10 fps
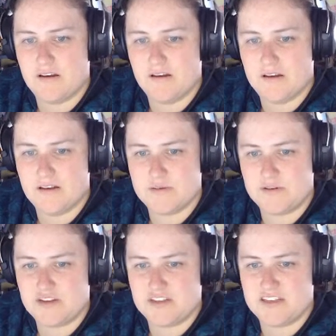
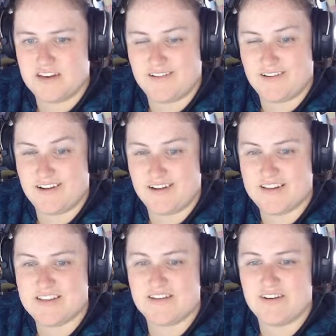Especially
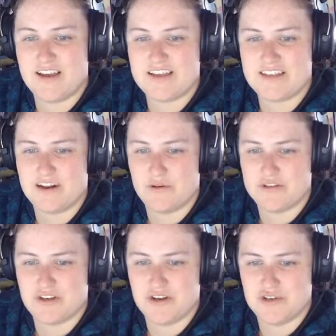considering I said I
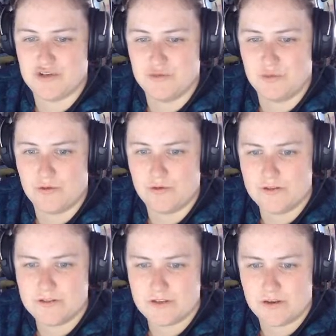wasn't going to do
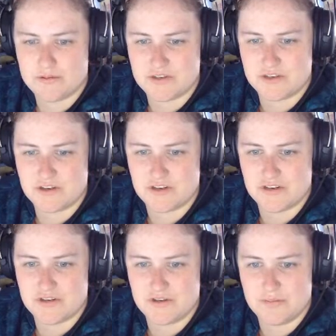walls, I was just going to
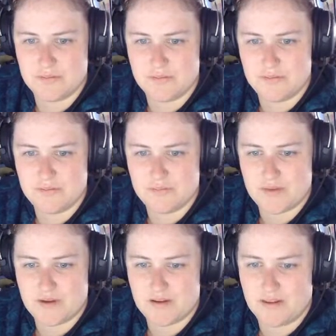do
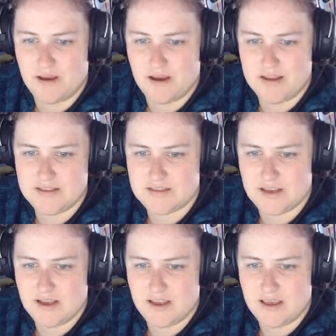lines.
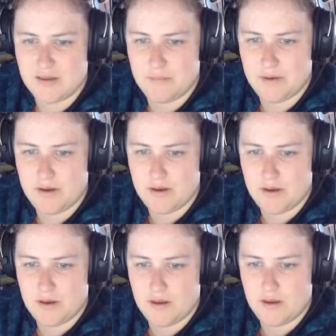I am
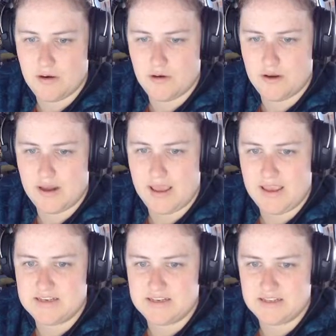not
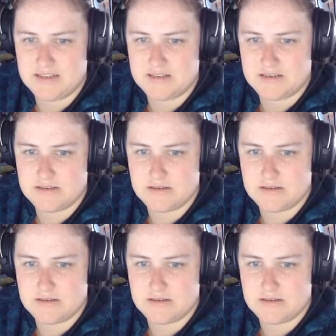hating this.